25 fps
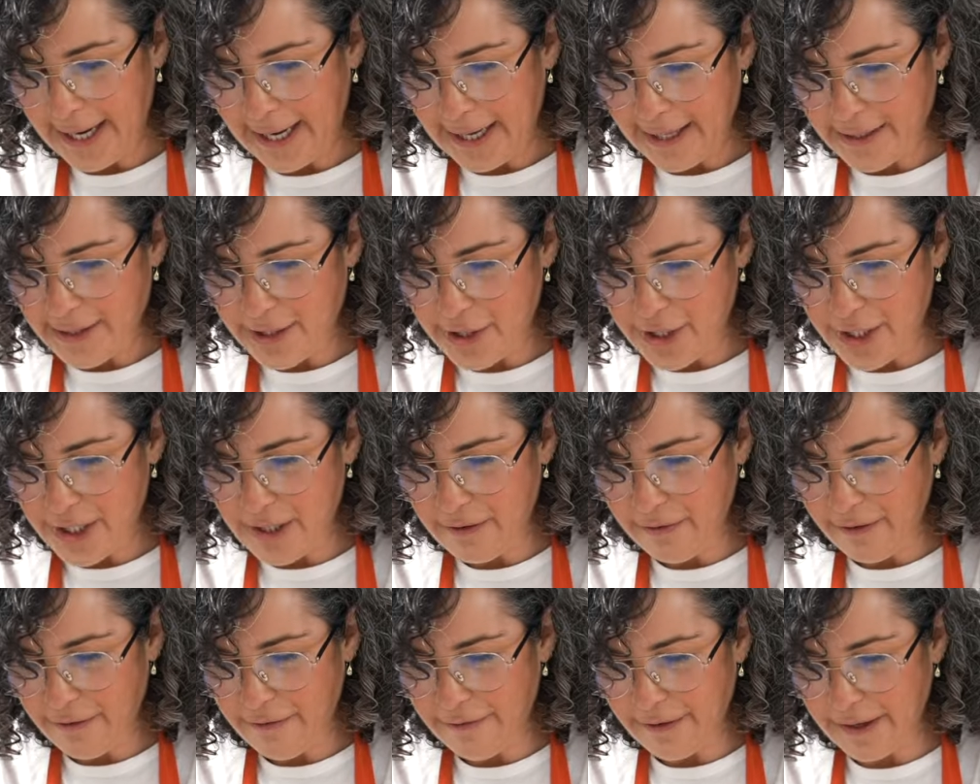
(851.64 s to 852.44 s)
add,
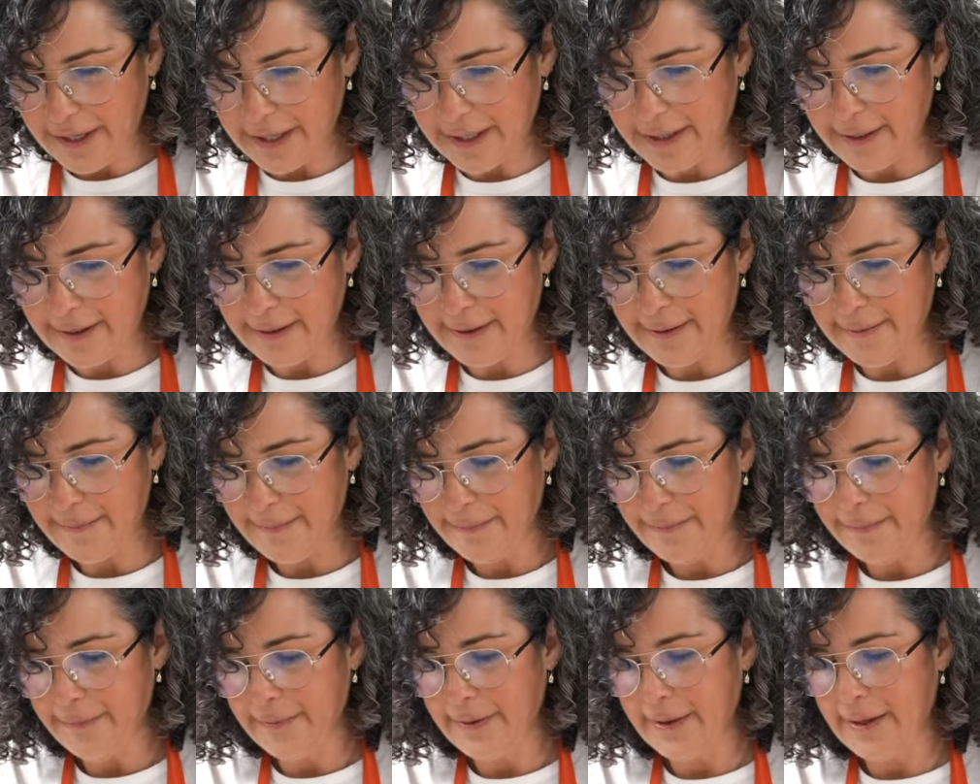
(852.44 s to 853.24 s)
just for fun,
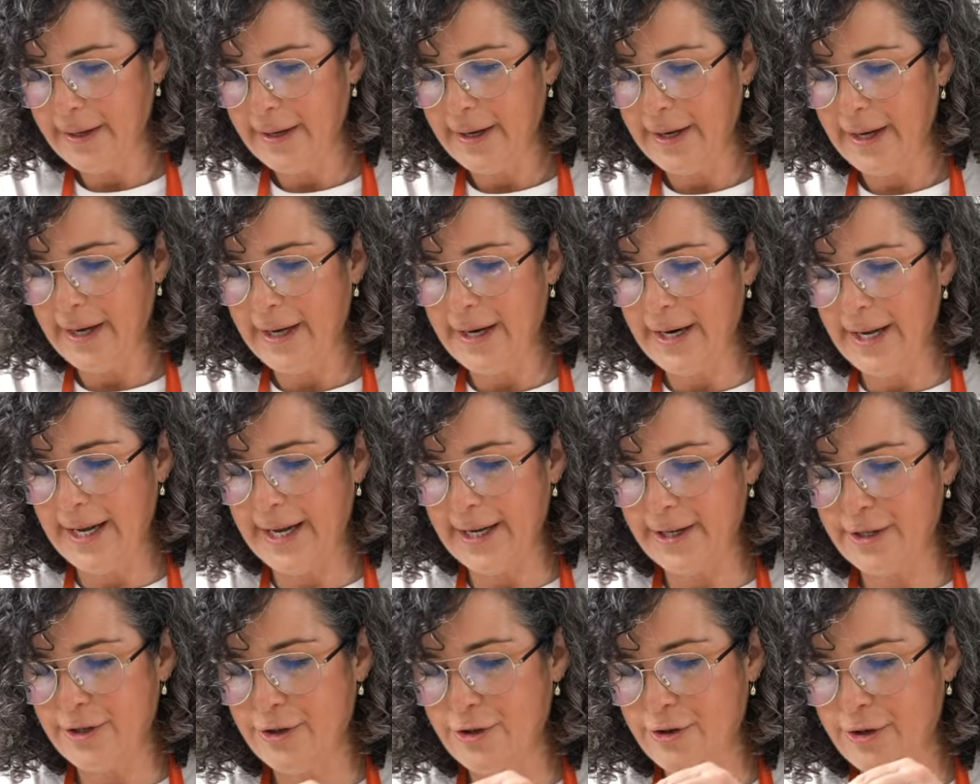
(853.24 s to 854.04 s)
an
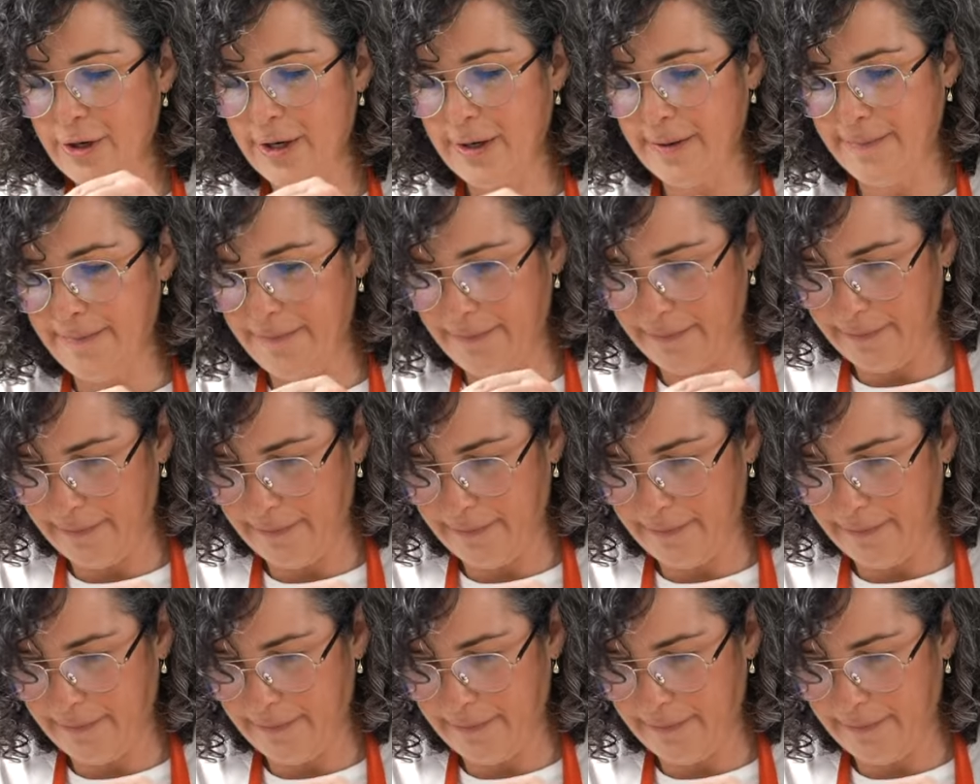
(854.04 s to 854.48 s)
extra